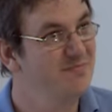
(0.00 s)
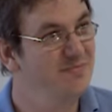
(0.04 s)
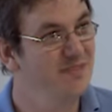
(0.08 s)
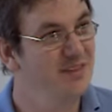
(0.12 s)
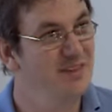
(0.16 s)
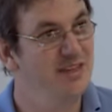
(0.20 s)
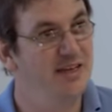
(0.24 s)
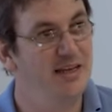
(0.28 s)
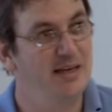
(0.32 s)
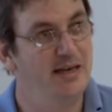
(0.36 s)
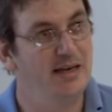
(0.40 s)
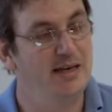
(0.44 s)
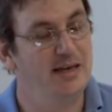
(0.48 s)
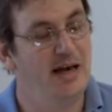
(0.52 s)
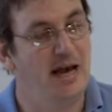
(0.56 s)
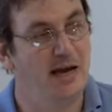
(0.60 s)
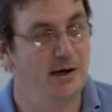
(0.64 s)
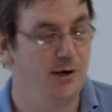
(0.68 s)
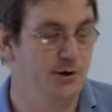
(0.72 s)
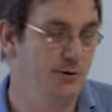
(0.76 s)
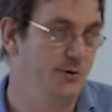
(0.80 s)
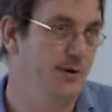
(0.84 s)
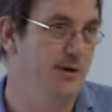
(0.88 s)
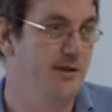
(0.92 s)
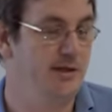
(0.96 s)
the
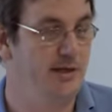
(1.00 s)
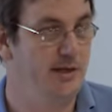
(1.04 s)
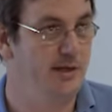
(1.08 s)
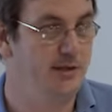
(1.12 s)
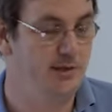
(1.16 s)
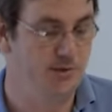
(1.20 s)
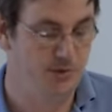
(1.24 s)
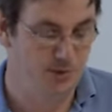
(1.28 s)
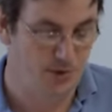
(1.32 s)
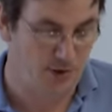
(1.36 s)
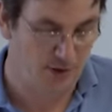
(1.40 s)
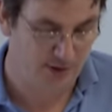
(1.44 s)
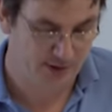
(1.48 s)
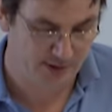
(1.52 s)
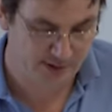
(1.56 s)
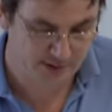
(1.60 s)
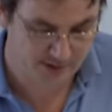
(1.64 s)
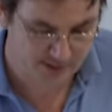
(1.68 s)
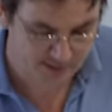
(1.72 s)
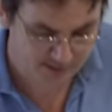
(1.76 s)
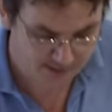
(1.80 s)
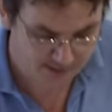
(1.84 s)
accuracy is not